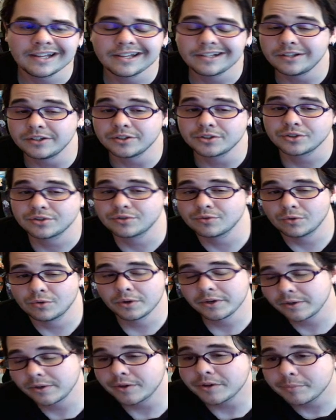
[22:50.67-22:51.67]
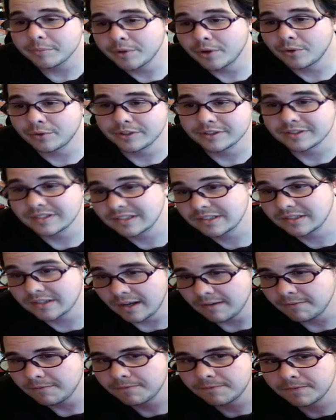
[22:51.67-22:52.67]
destroy your opponent's
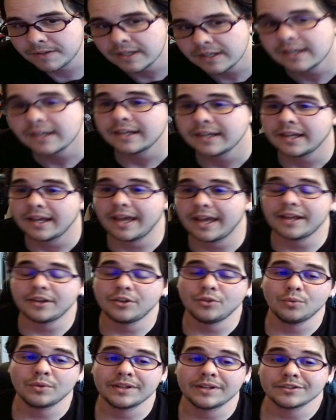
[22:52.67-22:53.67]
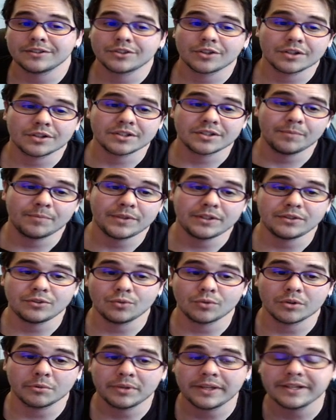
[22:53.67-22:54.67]
stuff, and you can search something
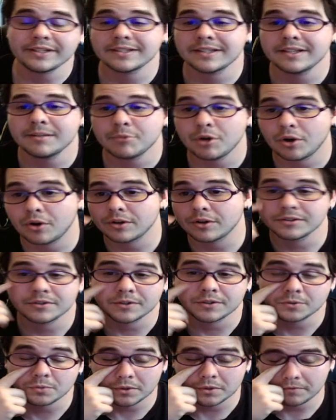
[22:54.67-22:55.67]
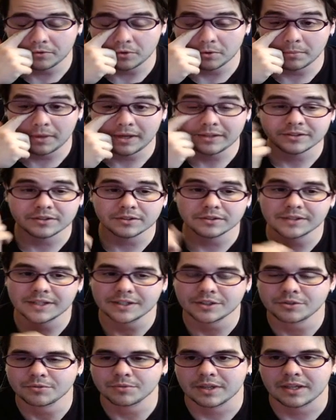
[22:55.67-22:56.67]
to replace them or search one of your monsters
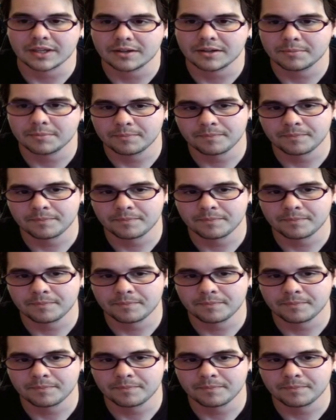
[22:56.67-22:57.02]
that you need.